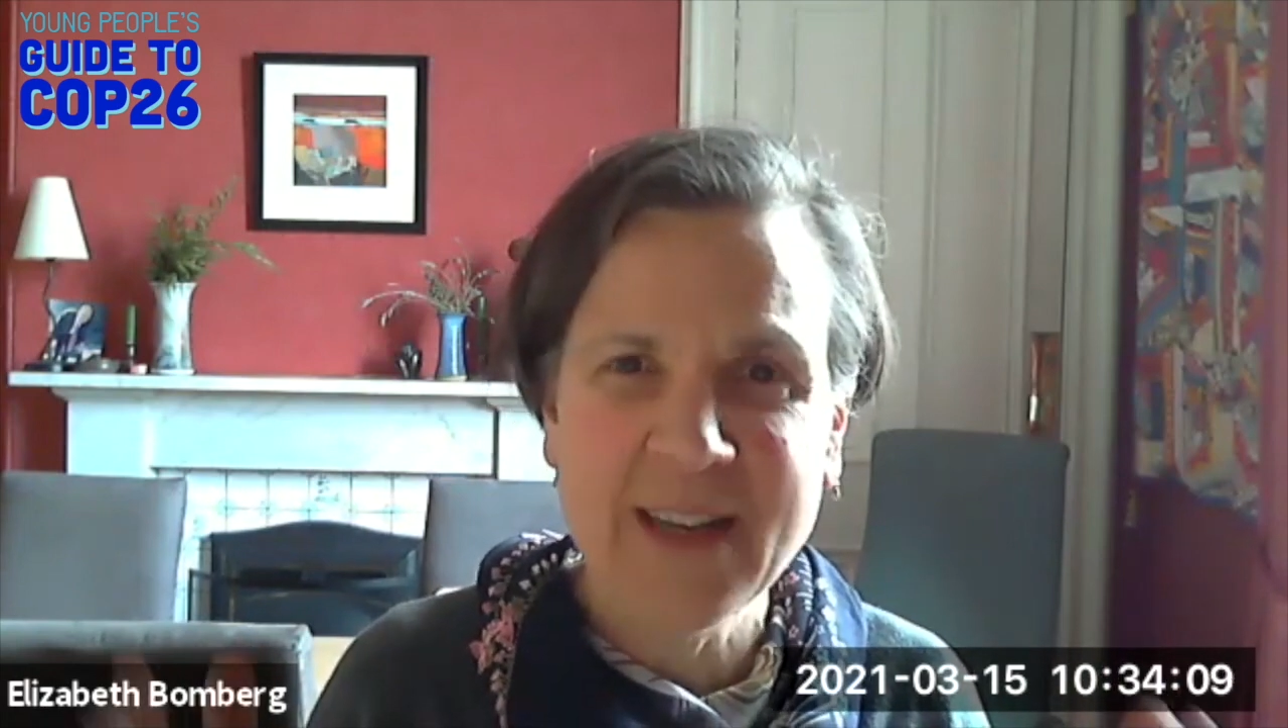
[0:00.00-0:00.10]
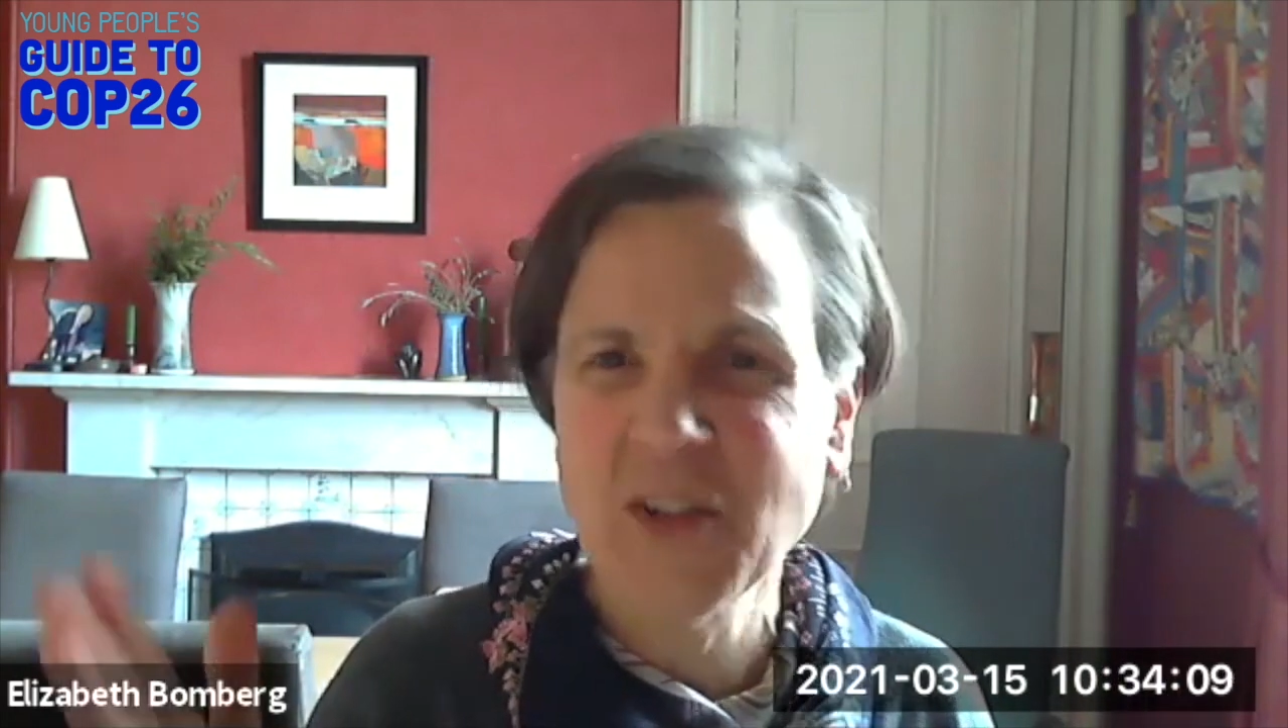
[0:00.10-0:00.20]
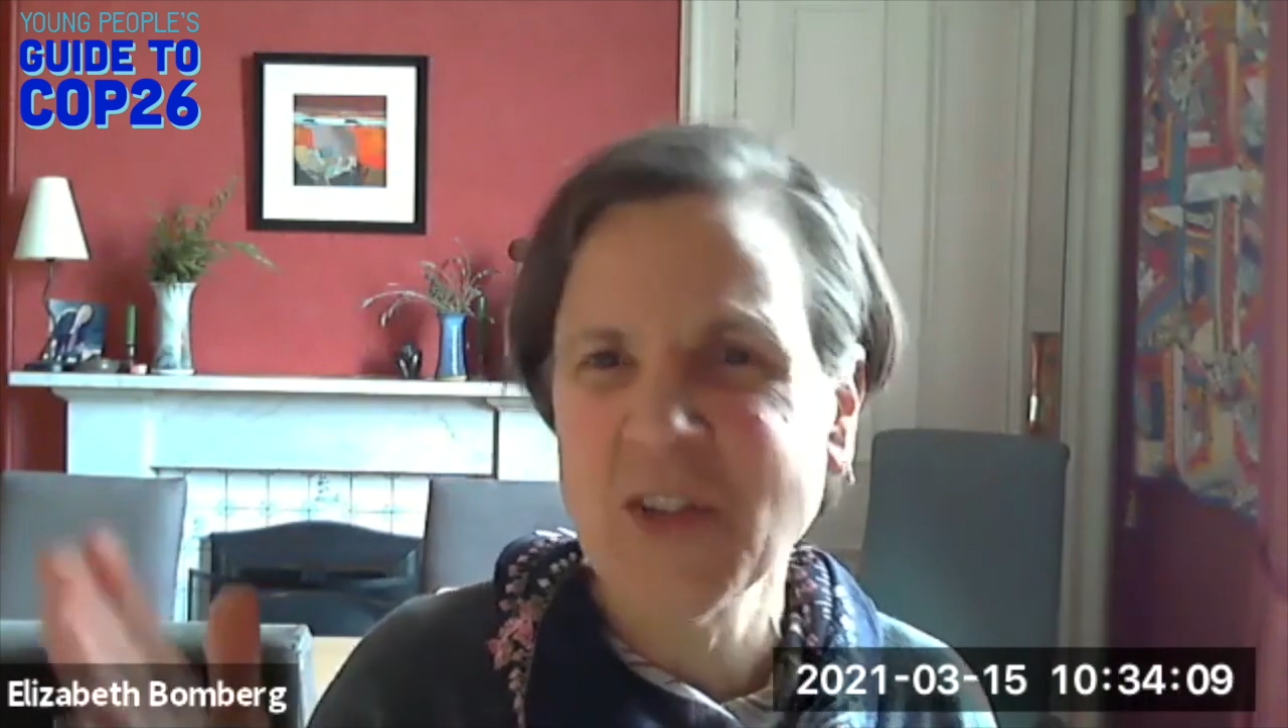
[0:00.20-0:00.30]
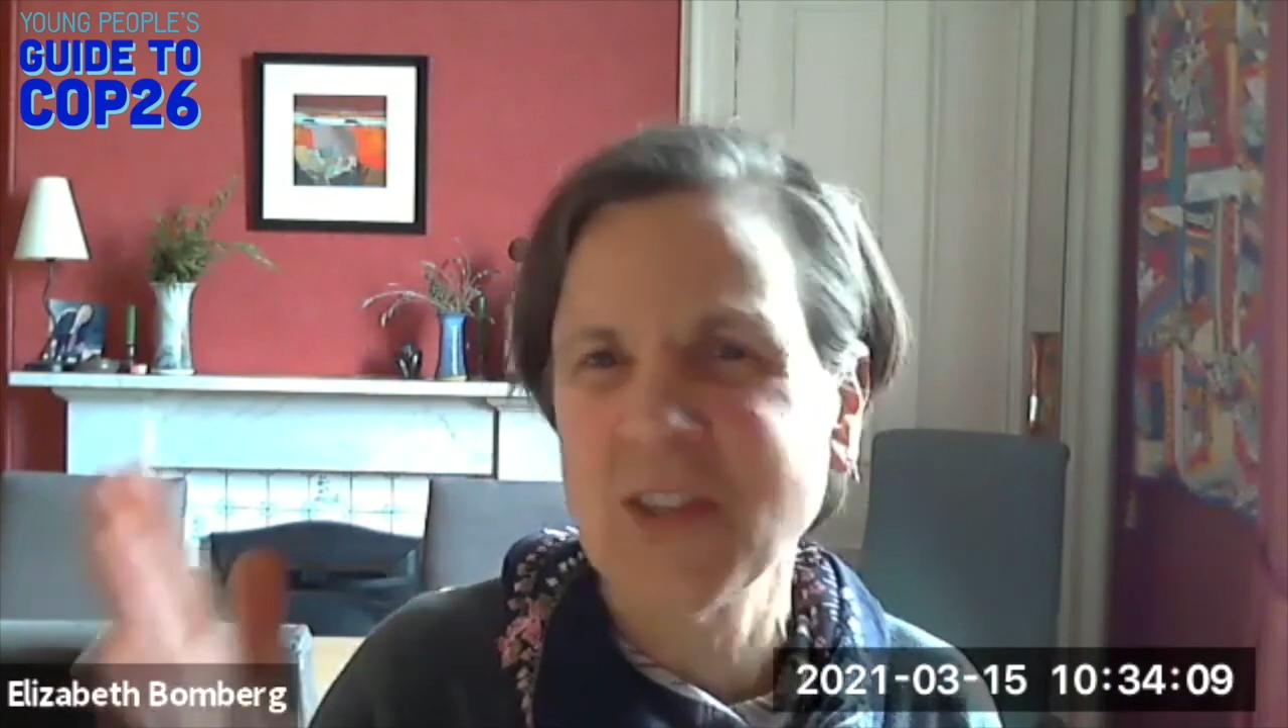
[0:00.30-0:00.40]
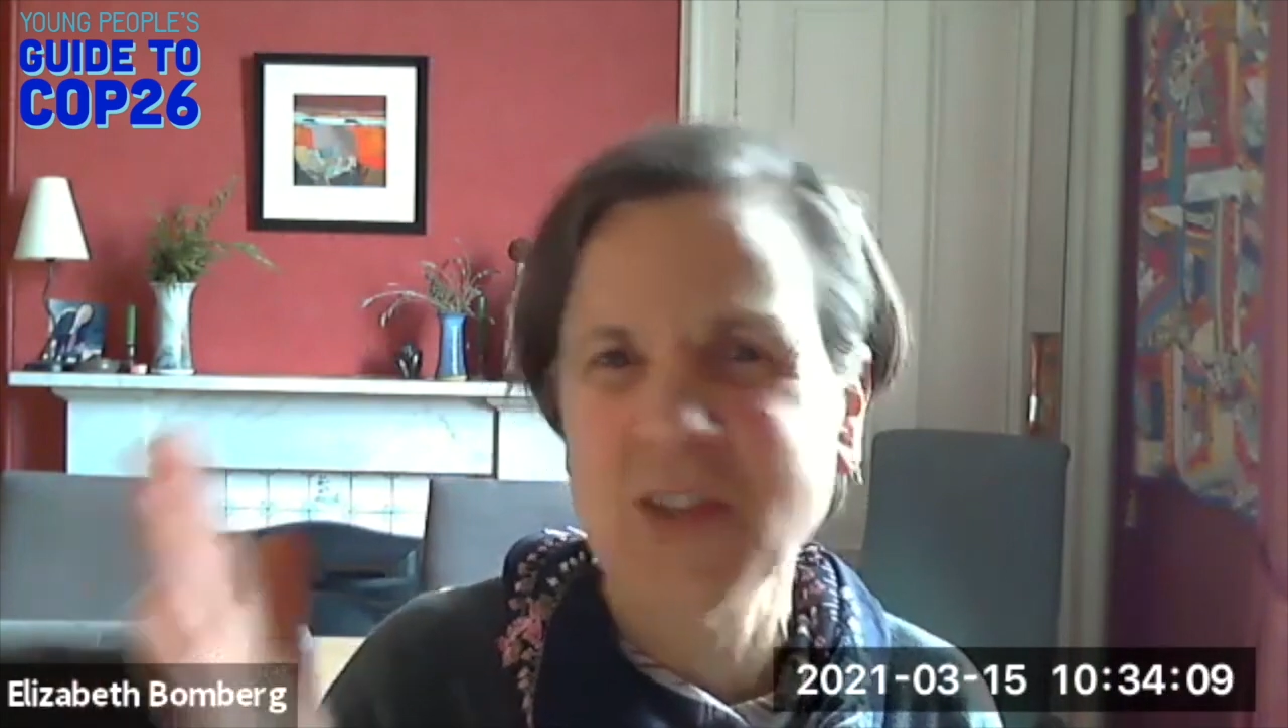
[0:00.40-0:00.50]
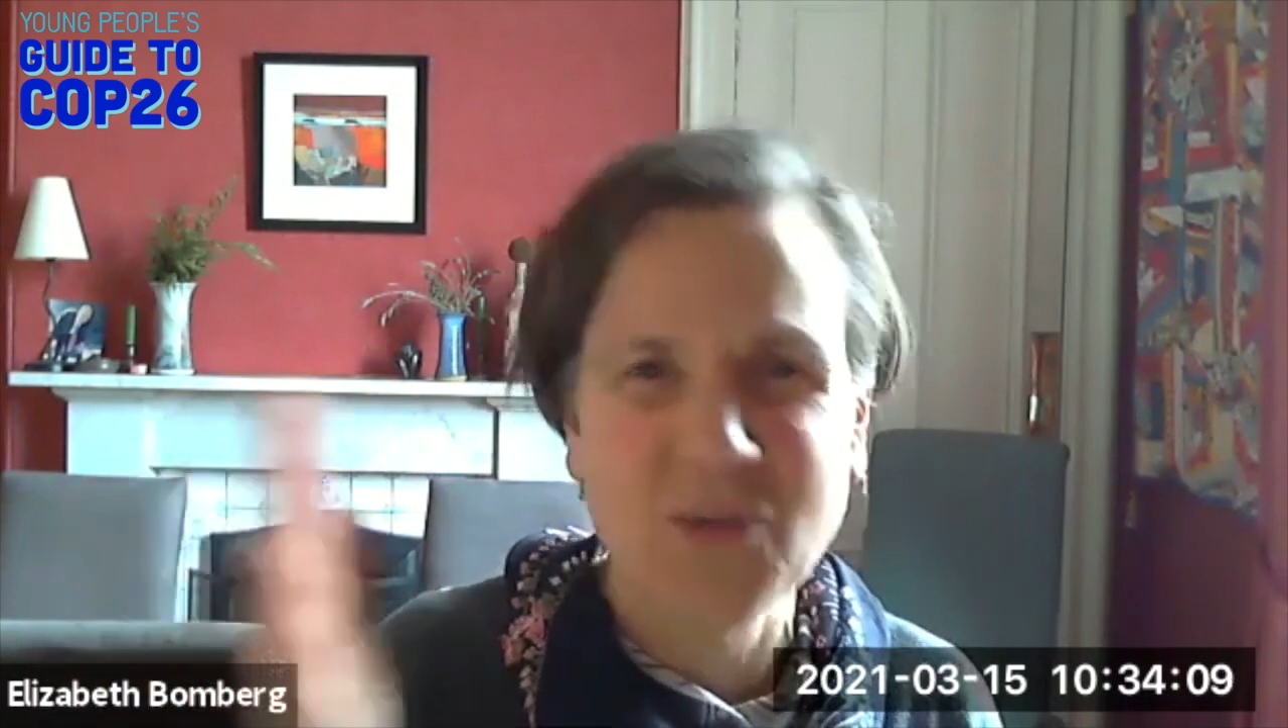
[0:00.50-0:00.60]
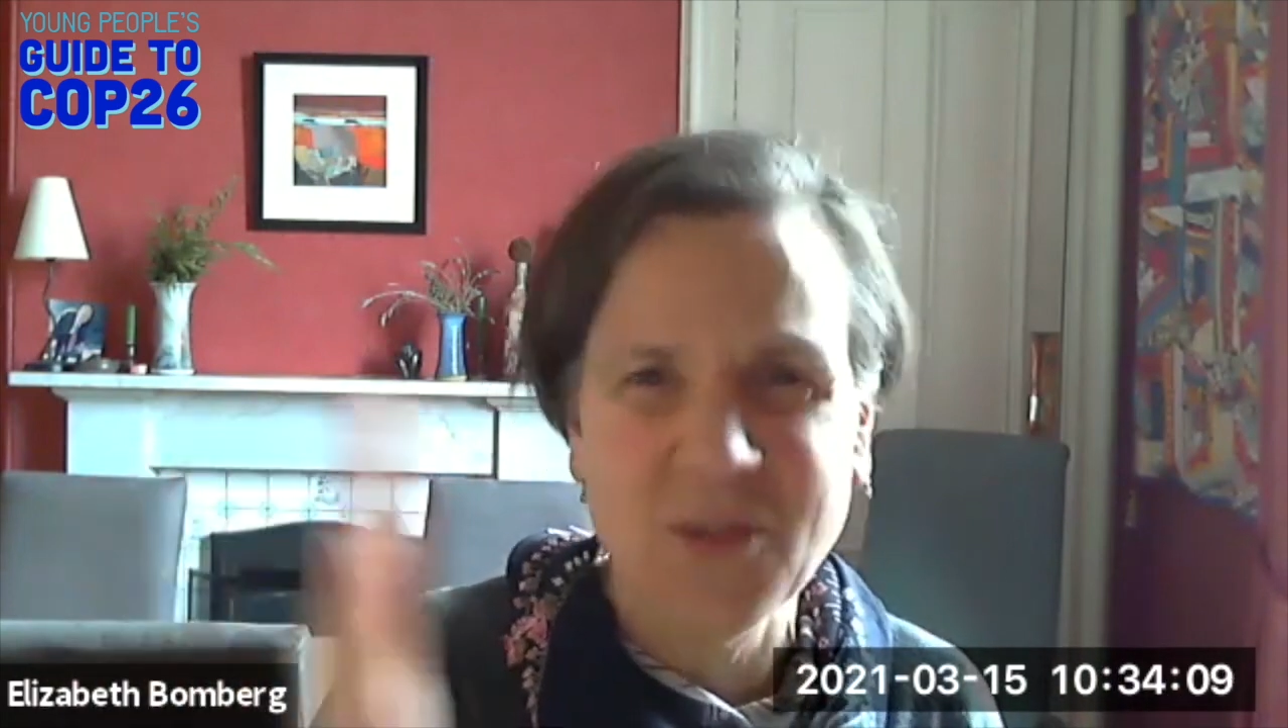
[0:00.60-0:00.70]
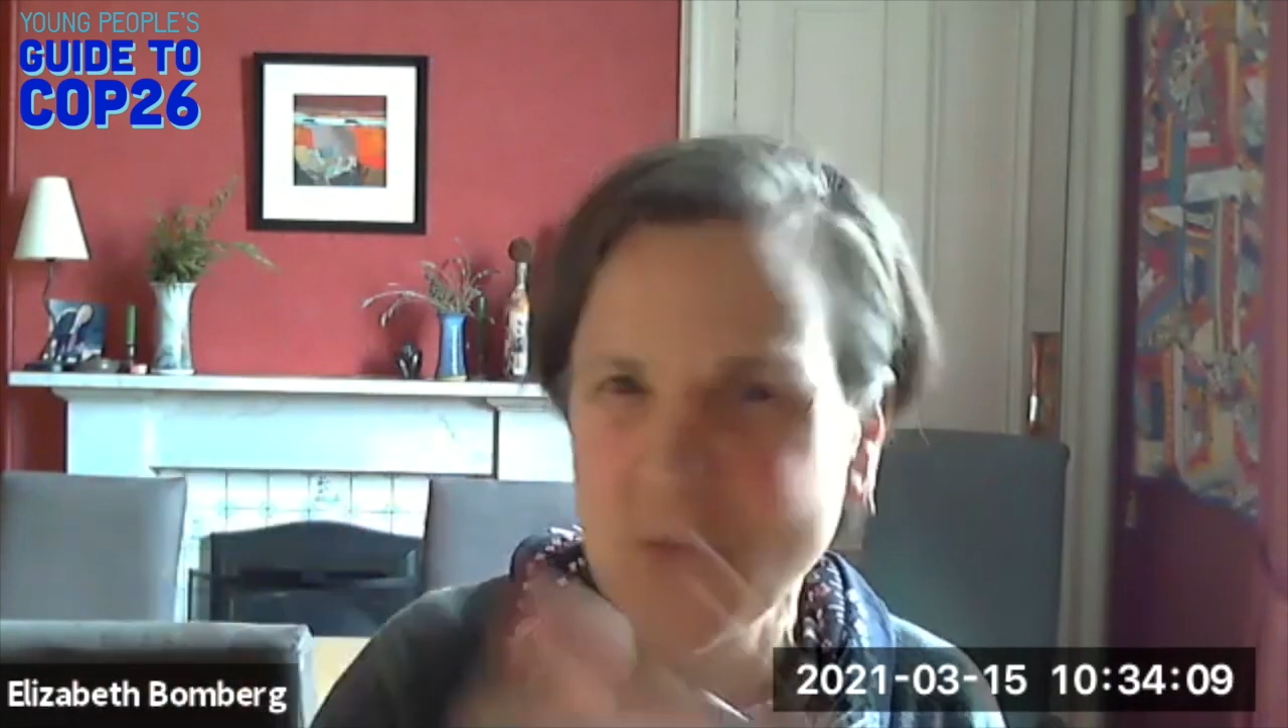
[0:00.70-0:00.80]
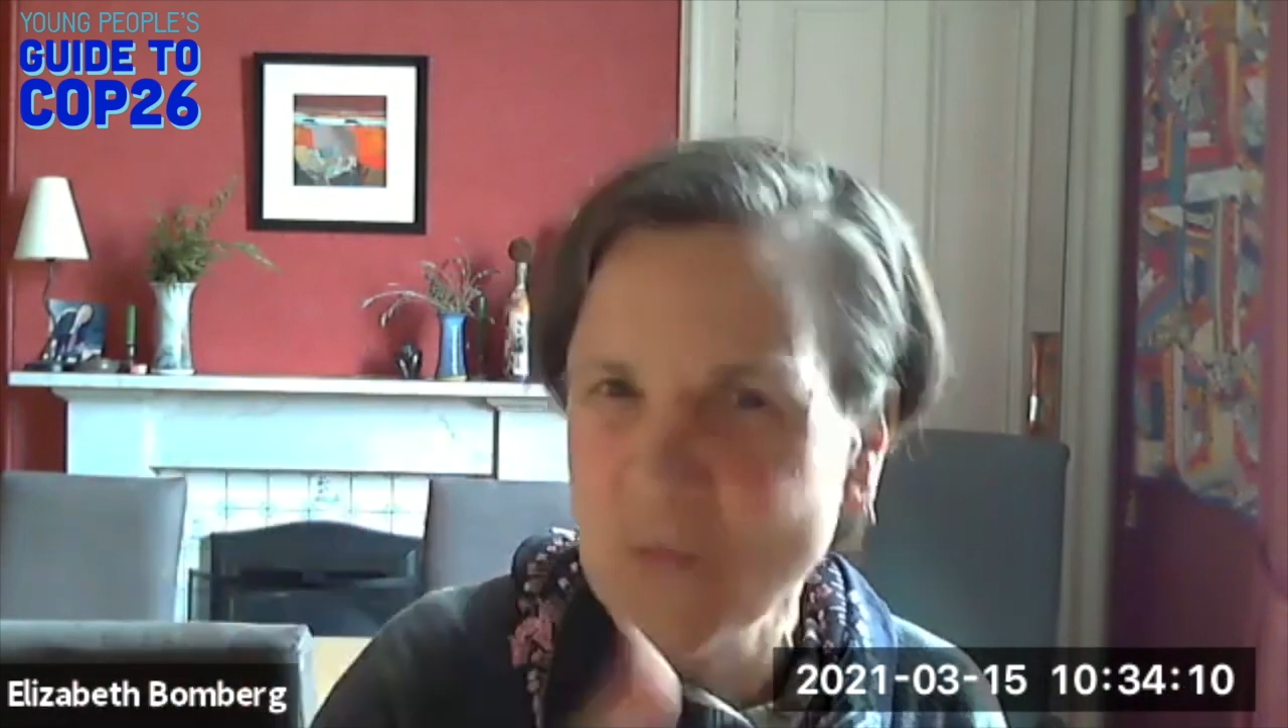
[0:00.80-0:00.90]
not just to